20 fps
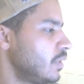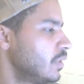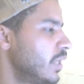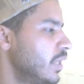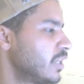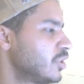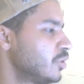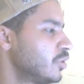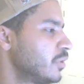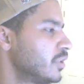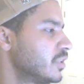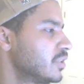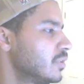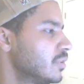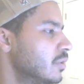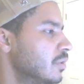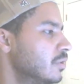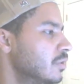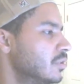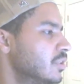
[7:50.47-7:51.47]
Next lyrics.
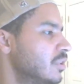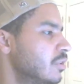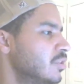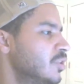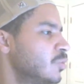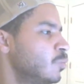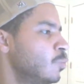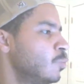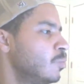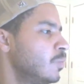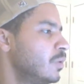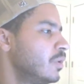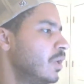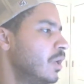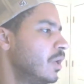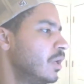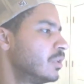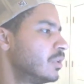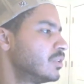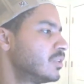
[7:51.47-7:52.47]
So sweet,
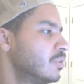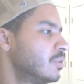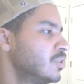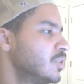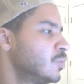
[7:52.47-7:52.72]
so